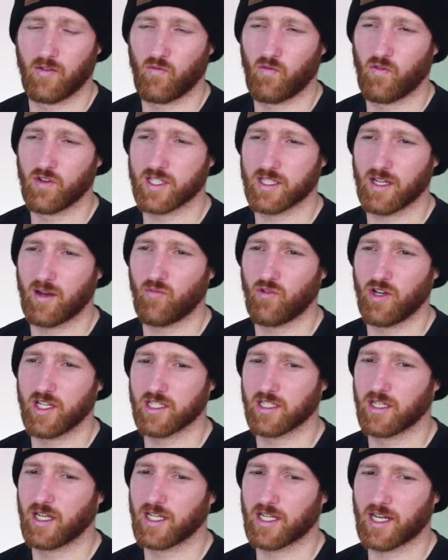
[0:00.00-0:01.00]
for some
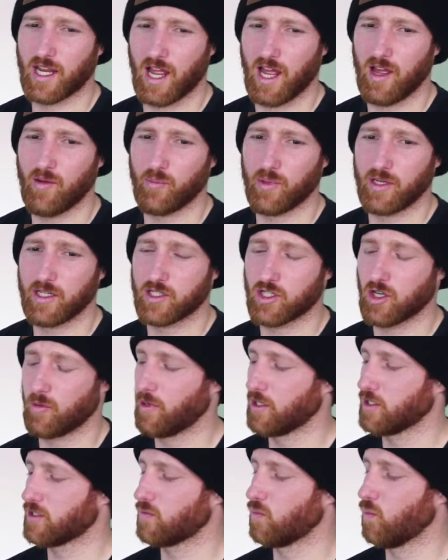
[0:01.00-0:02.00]
reason, it can't be so
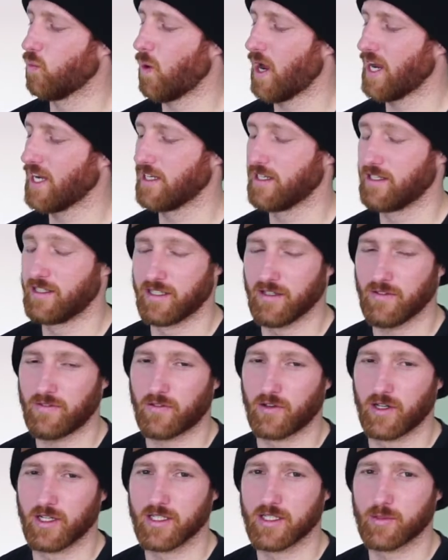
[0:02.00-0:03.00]
much weight
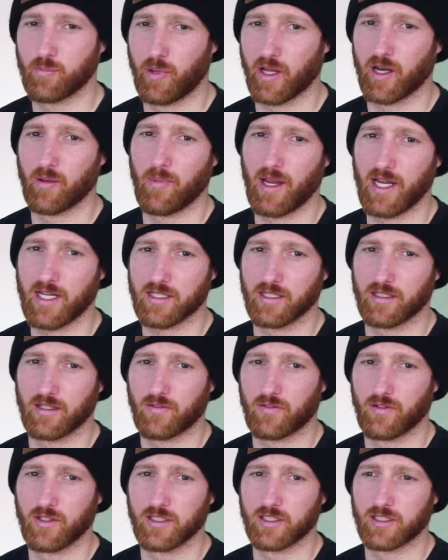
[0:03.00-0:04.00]
difference, but it makes a
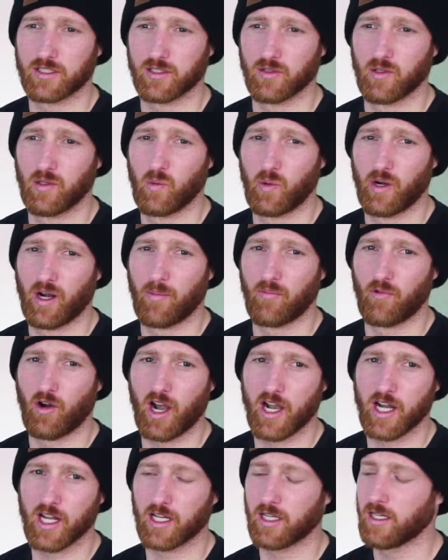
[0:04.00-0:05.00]
difference to when I'm
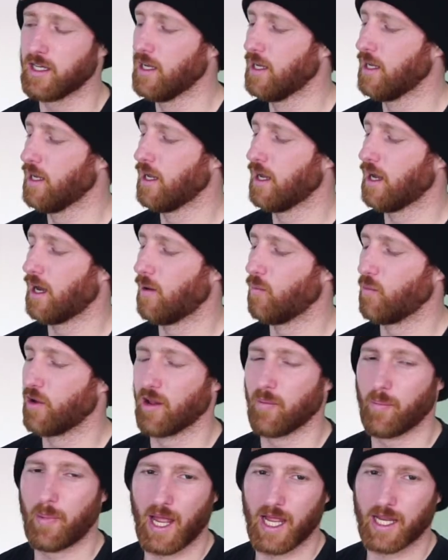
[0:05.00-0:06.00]
riding, when
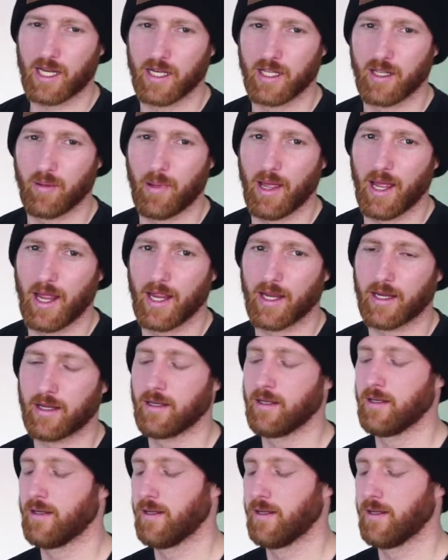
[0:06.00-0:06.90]
I'm packing the bag.